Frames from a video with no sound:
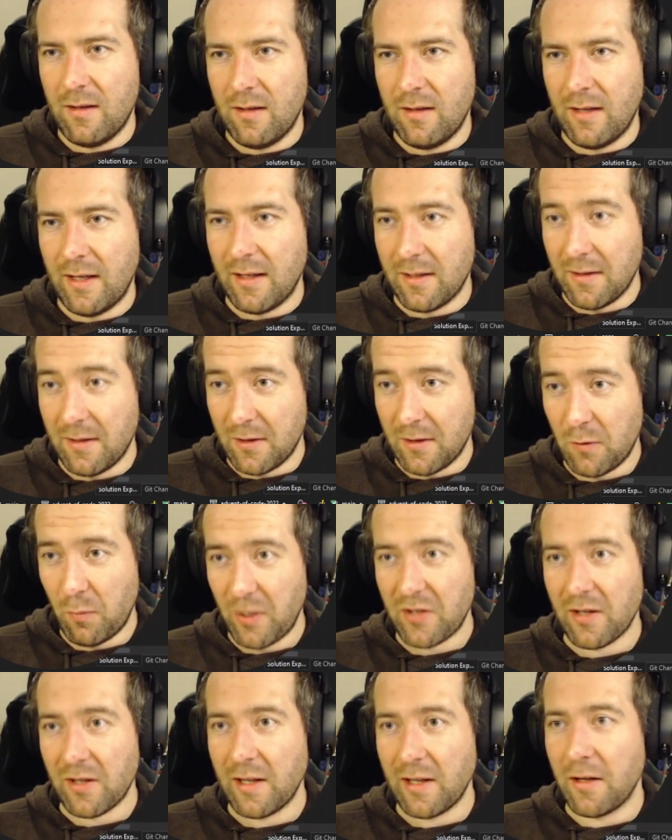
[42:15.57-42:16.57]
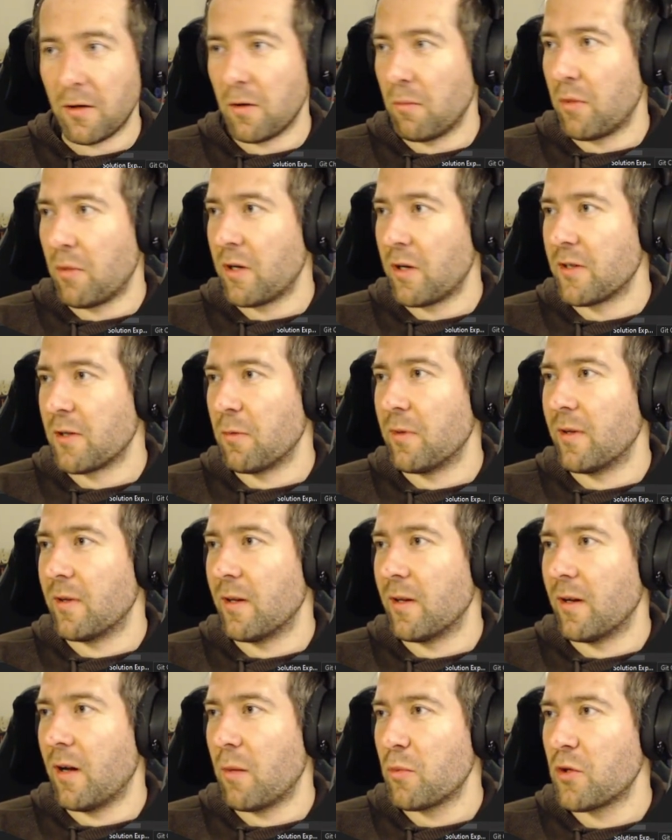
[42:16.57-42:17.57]
And especially not on parsing with
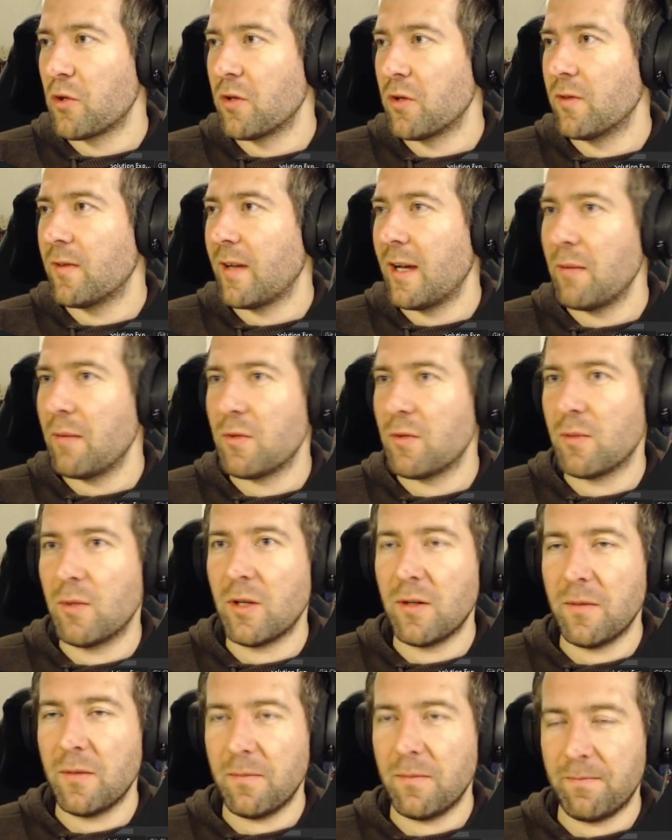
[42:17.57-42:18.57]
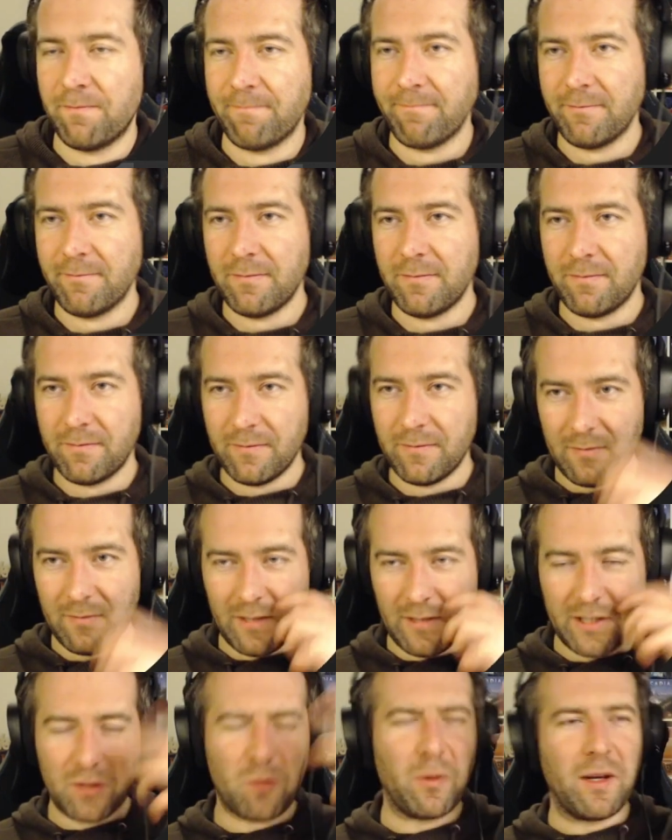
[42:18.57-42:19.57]
option types, but
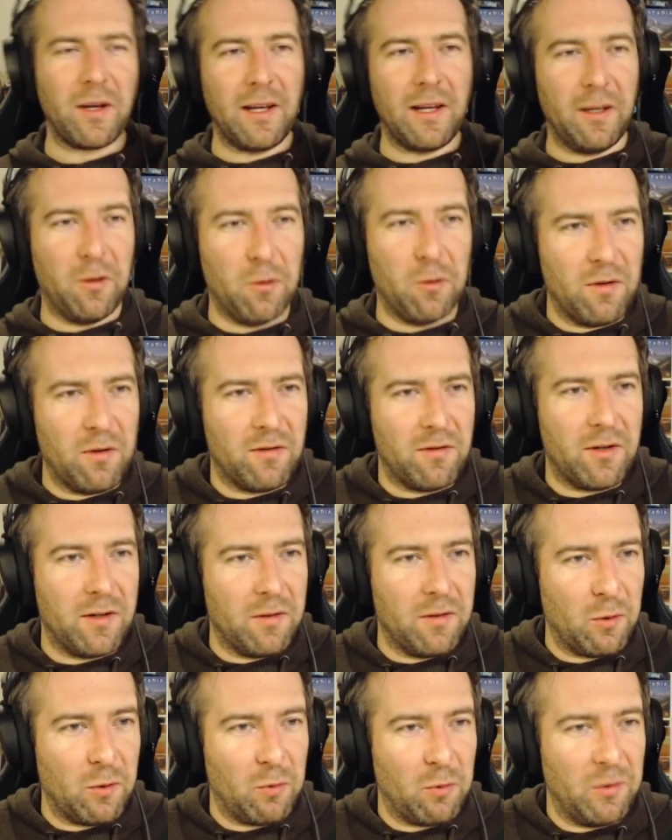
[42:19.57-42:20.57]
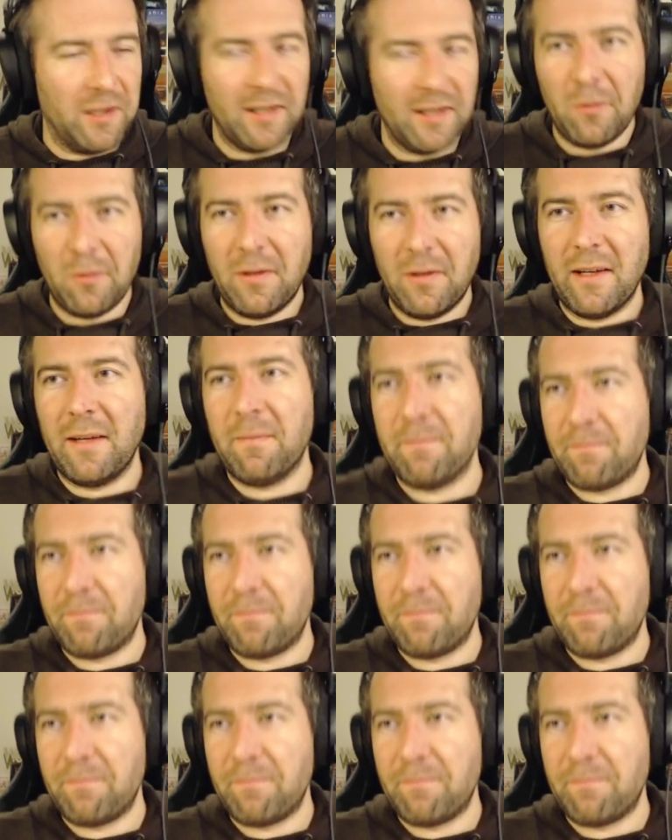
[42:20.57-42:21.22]
let's quickly go over what we did today.